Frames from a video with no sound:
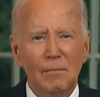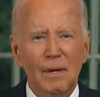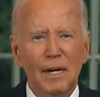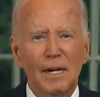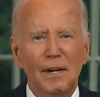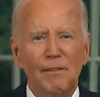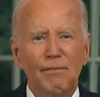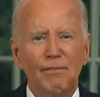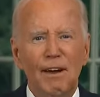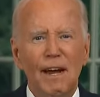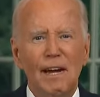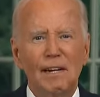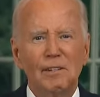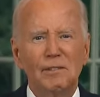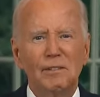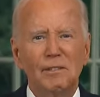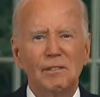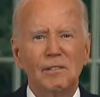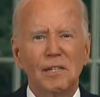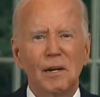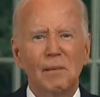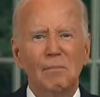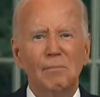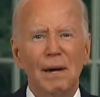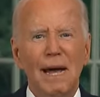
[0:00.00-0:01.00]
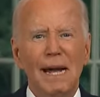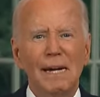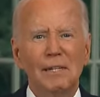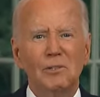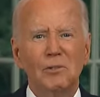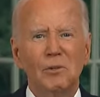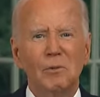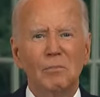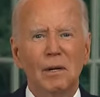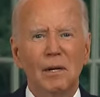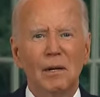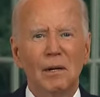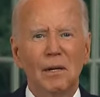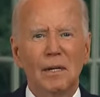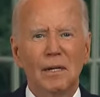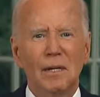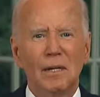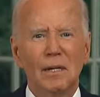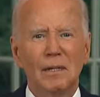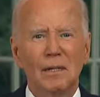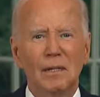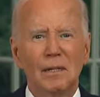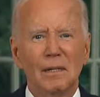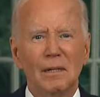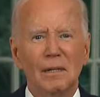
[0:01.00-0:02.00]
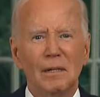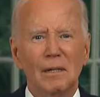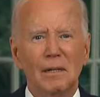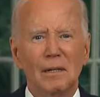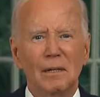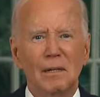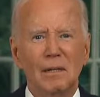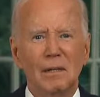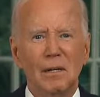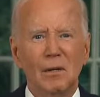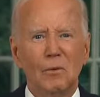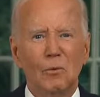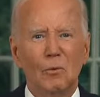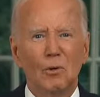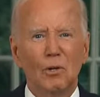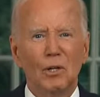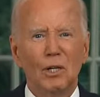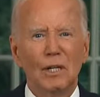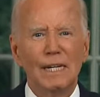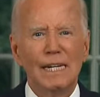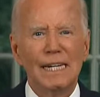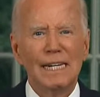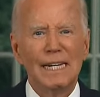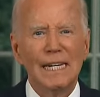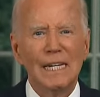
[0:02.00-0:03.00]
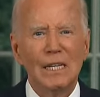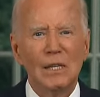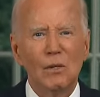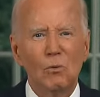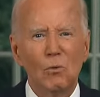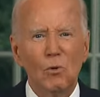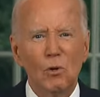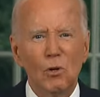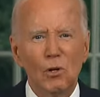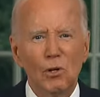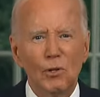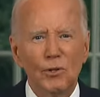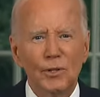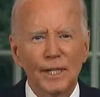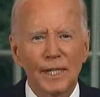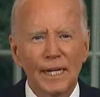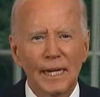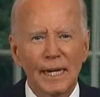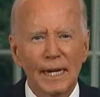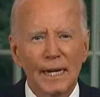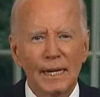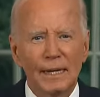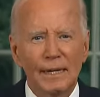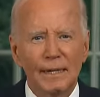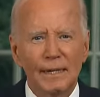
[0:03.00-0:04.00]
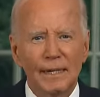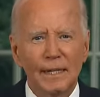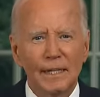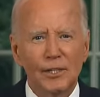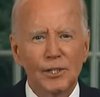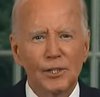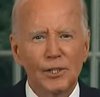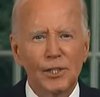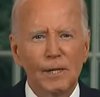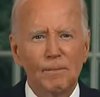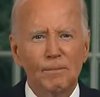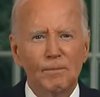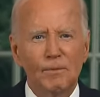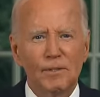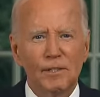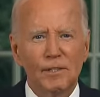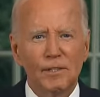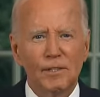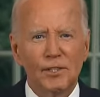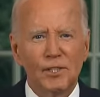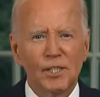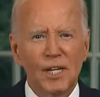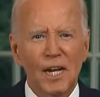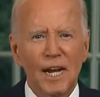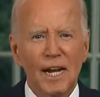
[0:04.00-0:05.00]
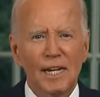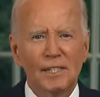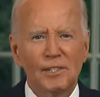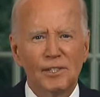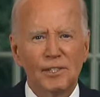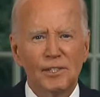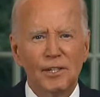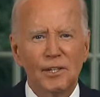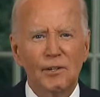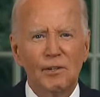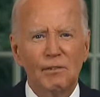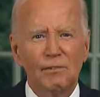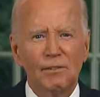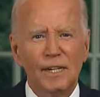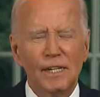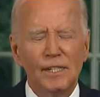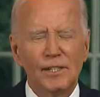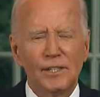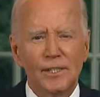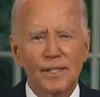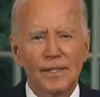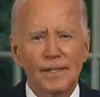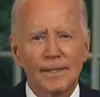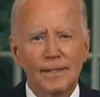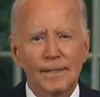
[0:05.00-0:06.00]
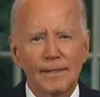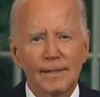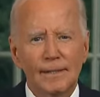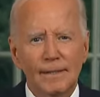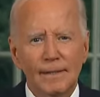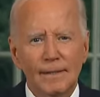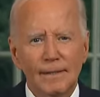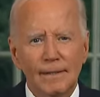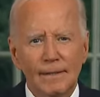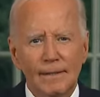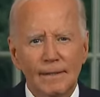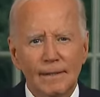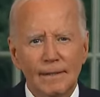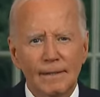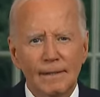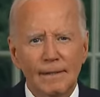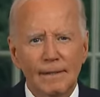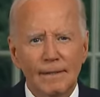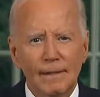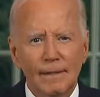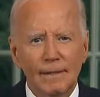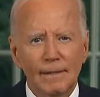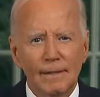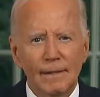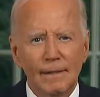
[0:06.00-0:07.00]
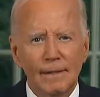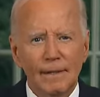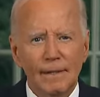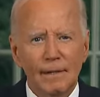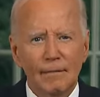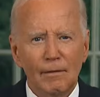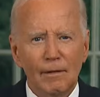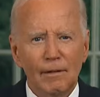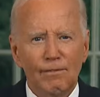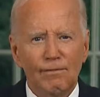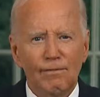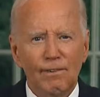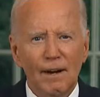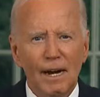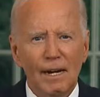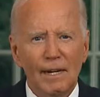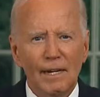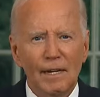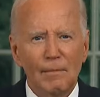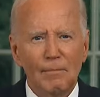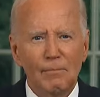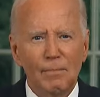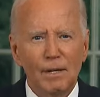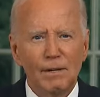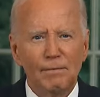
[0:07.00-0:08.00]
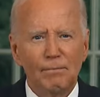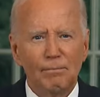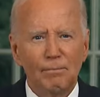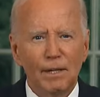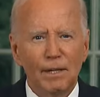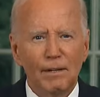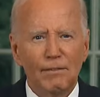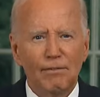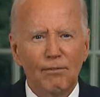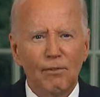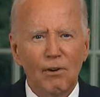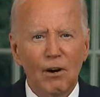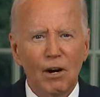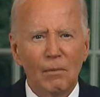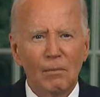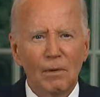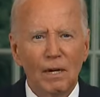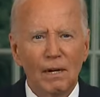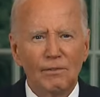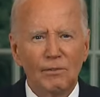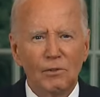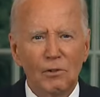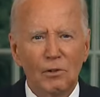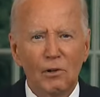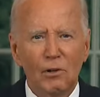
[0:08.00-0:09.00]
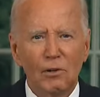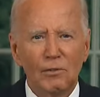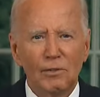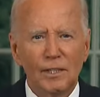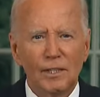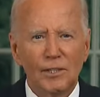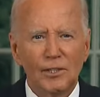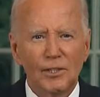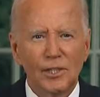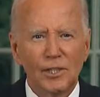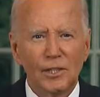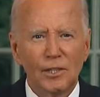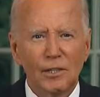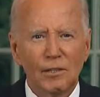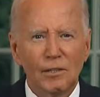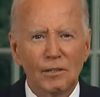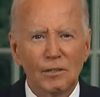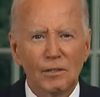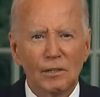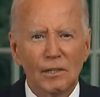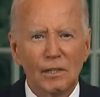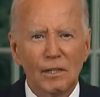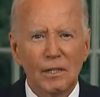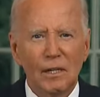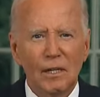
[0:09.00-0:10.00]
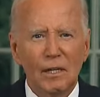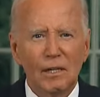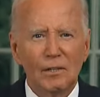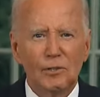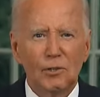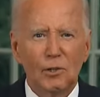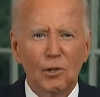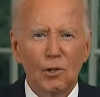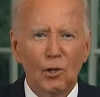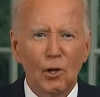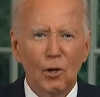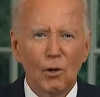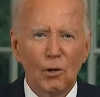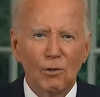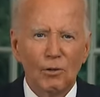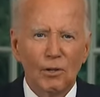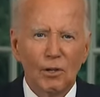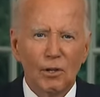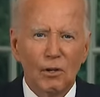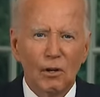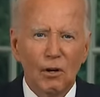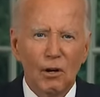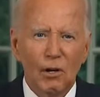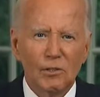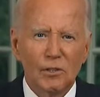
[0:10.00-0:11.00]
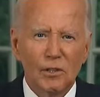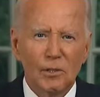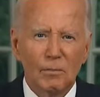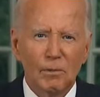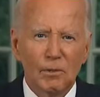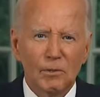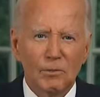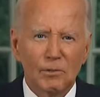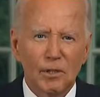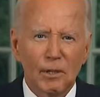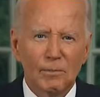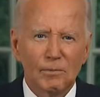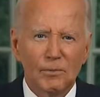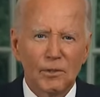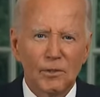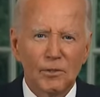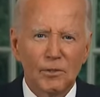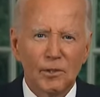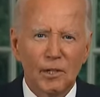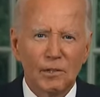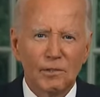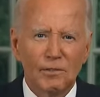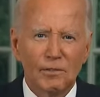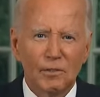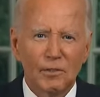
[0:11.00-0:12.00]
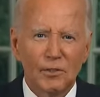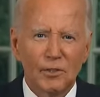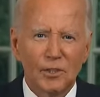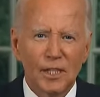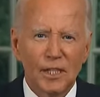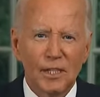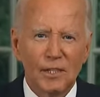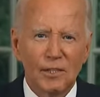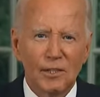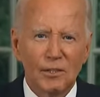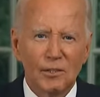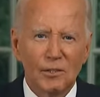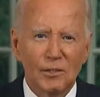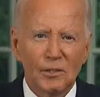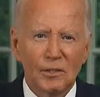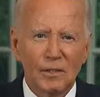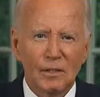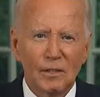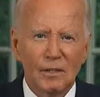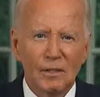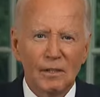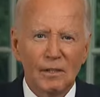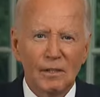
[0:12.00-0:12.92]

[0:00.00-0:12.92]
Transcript: Manufacturing has come back to America. We're leading the world again in chips and science and innovation. We finally beat Big Pharma after all these years to lower the cost of prescription drugs for seniors.